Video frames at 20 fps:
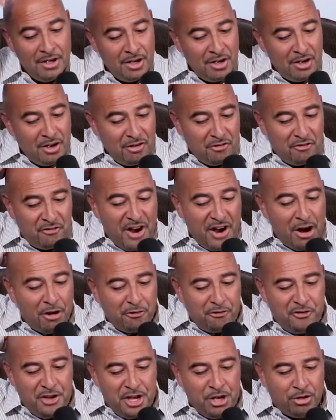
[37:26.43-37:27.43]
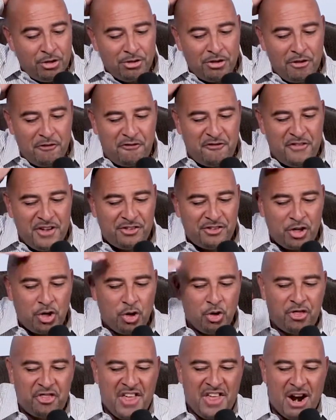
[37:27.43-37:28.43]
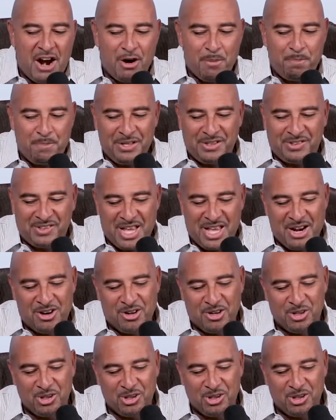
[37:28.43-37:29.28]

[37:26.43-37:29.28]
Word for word: Fairfield Physical Therapy Center,